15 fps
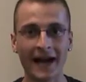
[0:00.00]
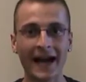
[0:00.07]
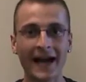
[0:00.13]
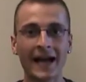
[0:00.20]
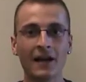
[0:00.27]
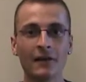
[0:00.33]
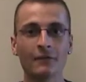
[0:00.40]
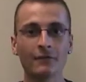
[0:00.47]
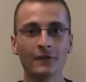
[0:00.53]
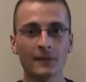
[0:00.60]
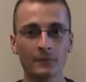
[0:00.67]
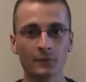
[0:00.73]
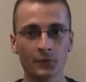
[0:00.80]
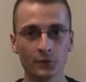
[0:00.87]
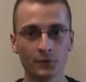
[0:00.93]
I have
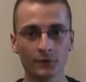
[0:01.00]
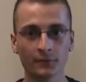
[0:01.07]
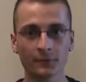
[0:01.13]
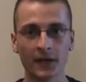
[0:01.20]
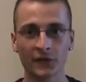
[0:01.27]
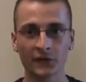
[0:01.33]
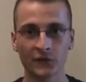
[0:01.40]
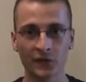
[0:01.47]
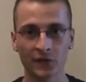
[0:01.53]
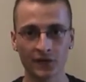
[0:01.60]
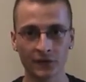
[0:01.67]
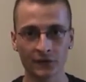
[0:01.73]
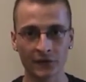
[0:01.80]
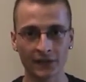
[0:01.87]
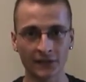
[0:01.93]
improved my
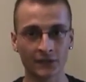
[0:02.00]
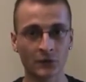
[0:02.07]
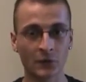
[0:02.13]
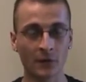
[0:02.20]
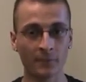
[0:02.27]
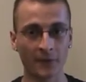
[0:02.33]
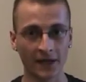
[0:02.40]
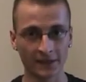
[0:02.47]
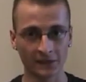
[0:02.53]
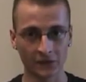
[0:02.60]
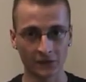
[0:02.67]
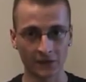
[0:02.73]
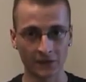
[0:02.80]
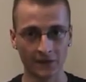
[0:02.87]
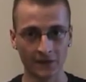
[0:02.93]
skill set
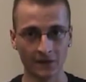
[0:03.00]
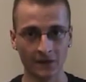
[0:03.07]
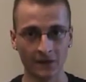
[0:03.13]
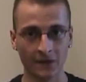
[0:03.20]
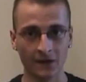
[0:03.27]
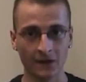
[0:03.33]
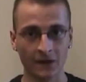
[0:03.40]
tremendously.